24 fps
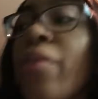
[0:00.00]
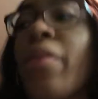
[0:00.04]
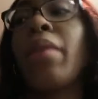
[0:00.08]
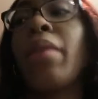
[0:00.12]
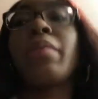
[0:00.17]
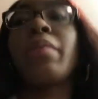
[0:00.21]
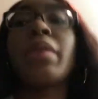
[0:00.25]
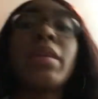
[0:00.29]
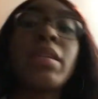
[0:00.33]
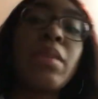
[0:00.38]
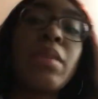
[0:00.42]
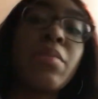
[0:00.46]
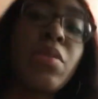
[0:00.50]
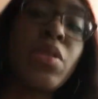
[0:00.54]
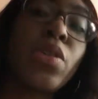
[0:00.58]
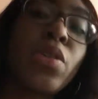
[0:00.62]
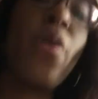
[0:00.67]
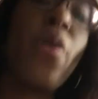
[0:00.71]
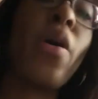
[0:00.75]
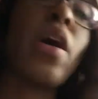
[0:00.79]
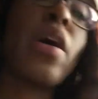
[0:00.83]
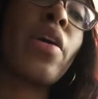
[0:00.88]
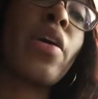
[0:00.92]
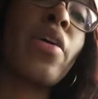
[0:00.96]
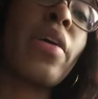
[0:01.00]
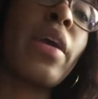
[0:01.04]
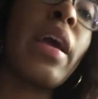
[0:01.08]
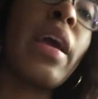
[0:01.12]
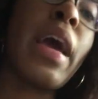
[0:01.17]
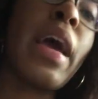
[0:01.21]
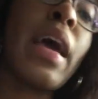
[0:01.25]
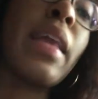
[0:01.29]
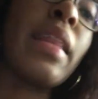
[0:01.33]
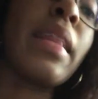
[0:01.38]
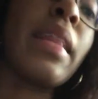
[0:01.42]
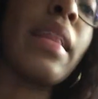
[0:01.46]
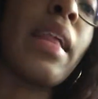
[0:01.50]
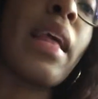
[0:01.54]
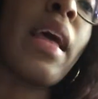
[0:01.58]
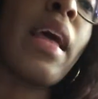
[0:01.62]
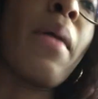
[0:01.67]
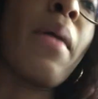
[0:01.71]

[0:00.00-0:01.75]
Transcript: of it because I'm so hungry and